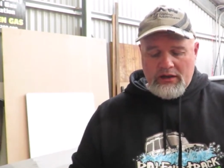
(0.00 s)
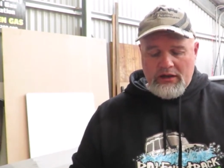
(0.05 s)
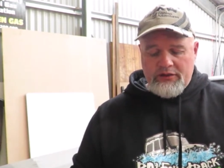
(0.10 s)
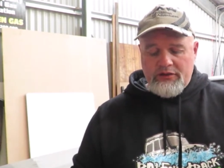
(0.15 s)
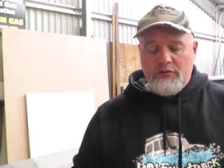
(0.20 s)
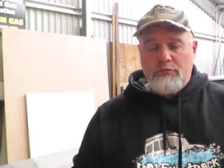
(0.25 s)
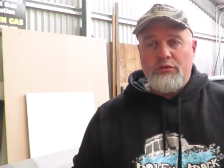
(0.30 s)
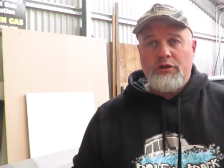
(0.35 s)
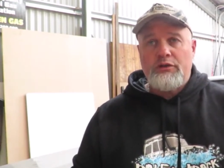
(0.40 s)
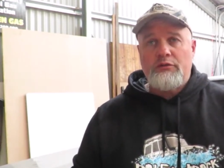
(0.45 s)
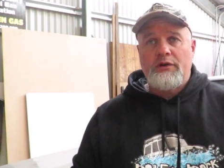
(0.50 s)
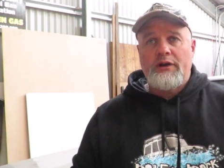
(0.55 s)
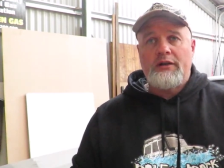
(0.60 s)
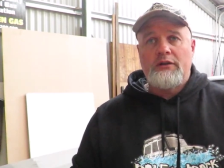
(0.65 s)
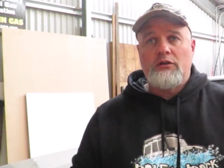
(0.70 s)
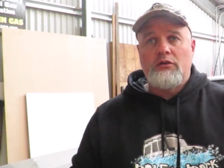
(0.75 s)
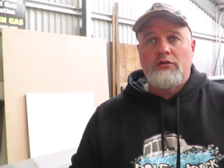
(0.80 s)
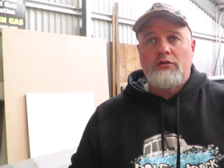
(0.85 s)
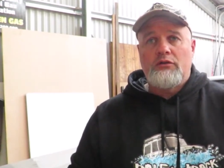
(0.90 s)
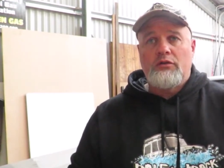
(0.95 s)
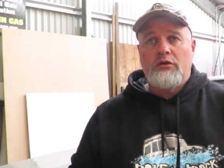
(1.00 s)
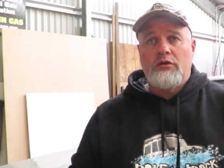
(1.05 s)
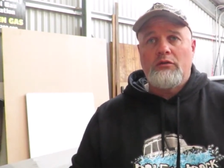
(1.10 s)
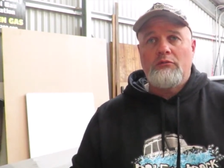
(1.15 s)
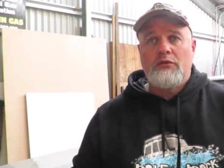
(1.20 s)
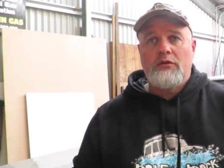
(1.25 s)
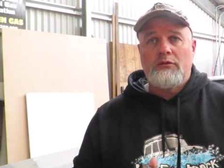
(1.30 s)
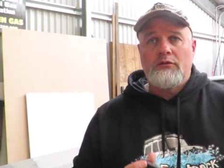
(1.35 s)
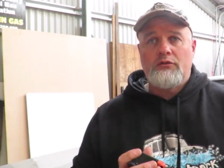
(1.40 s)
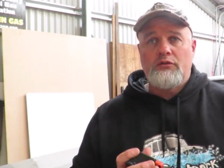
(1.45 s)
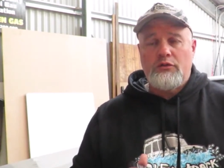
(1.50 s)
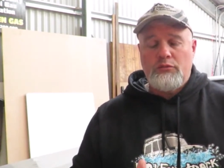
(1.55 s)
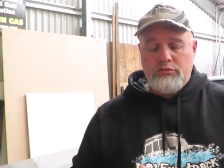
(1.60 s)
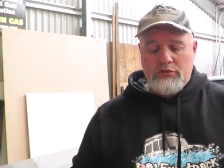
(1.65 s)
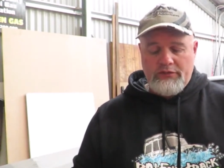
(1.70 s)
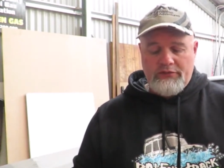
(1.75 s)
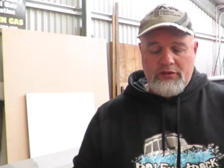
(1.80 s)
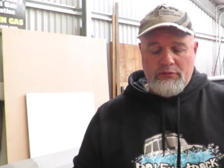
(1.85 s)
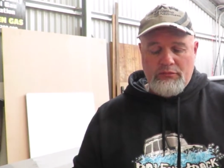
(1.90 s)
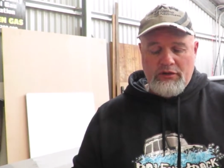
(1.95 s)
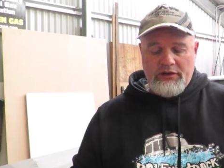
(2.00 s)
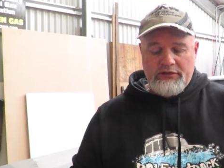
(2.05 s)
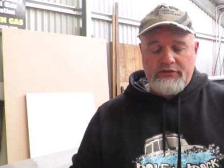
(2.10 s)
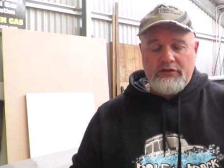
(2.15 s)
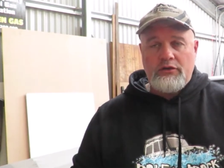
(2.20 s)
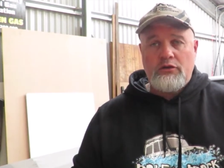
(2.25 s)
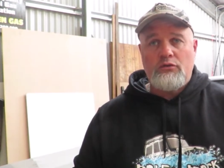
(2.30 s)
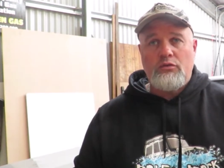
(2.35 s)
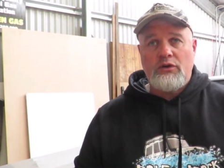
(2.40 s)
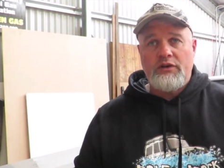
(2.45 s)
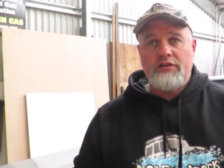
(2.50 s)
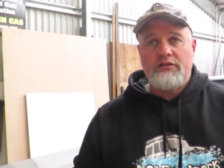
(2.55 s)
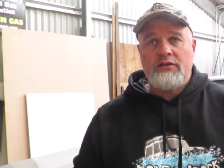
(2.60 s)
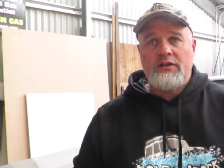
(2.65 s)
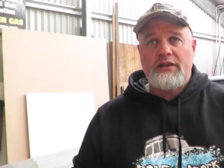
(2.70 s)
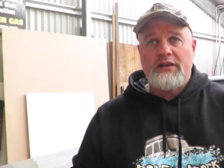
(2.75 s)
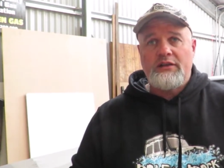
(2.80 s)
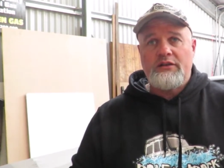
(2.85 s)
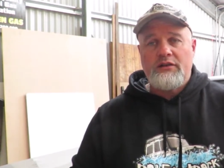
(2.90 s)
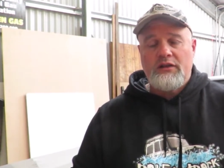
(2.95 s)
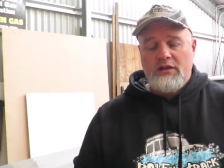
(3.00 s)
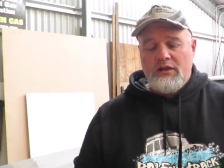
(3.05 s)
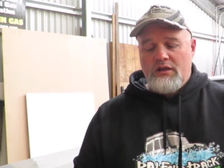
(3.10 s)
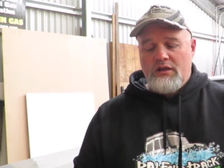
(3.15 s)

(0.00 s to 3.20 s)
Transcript: They've been around a long time. I do believe they're based in Queensland.